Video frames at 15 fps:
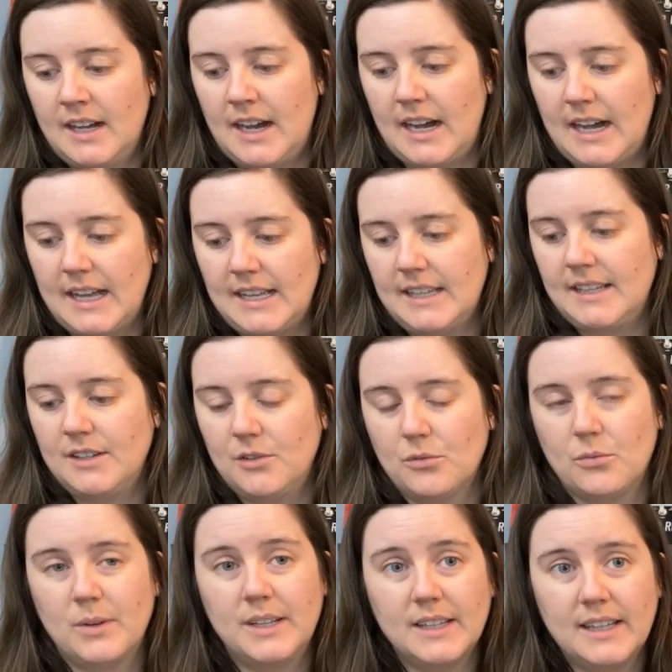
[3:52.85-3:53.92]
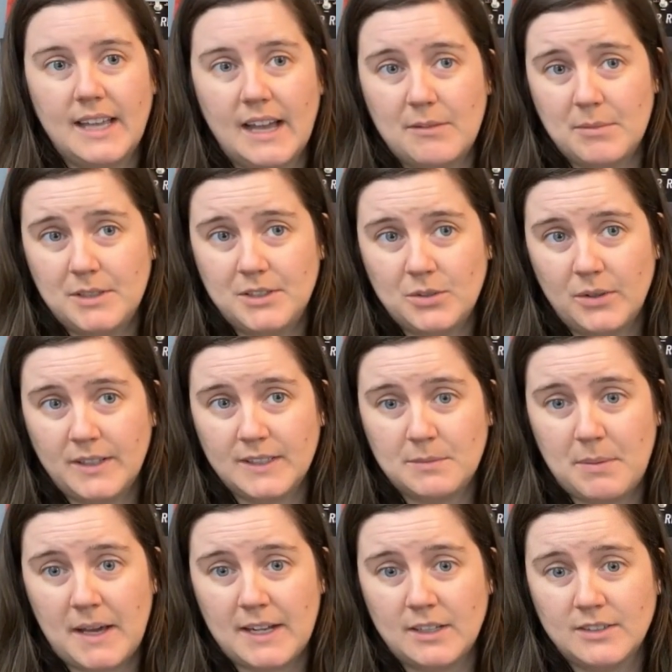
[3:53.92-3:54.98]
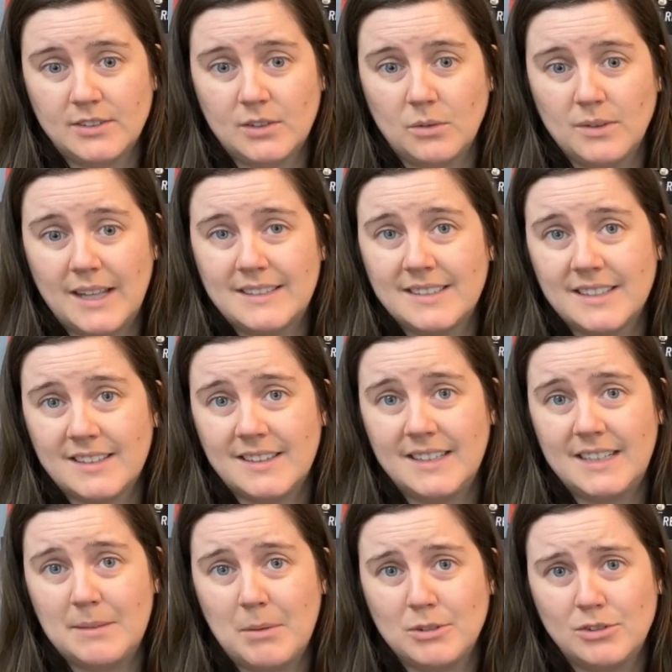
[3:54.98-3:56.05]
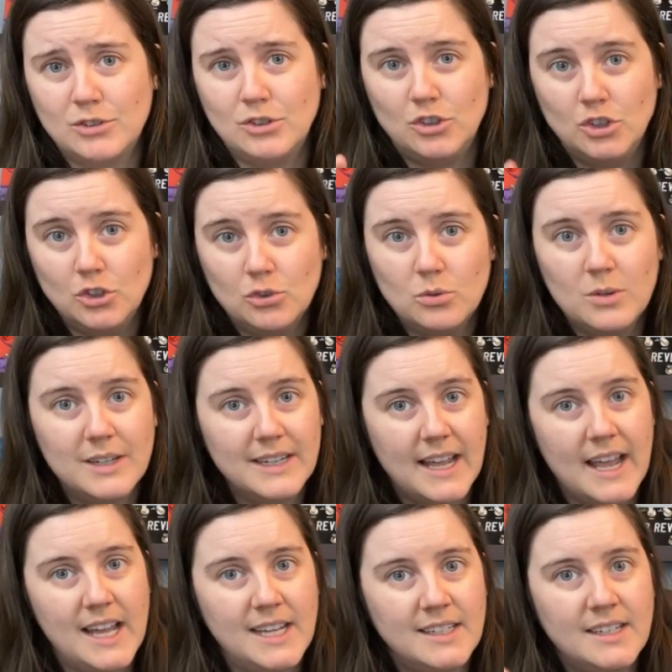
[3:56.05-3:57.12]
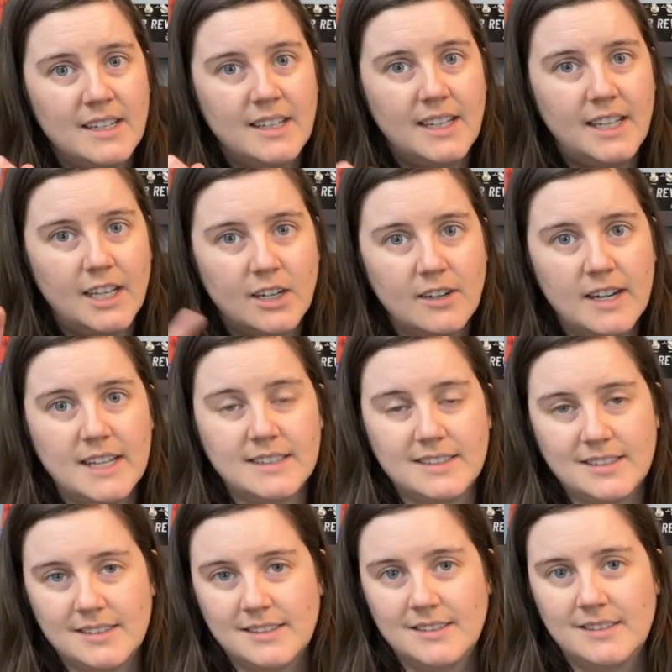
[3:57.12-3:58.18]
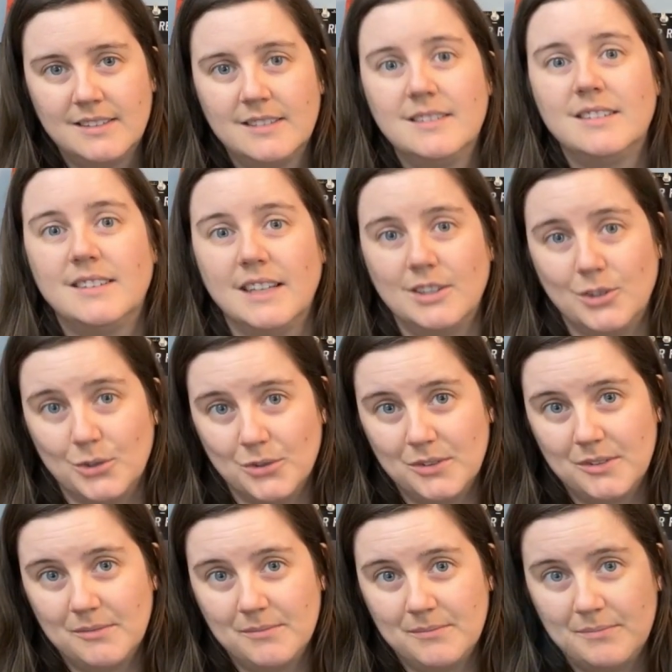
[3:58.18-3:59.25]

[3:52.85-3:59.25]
I really have been enjoying this pedal, so let's get to the demo so you can hear it. Stay tuned.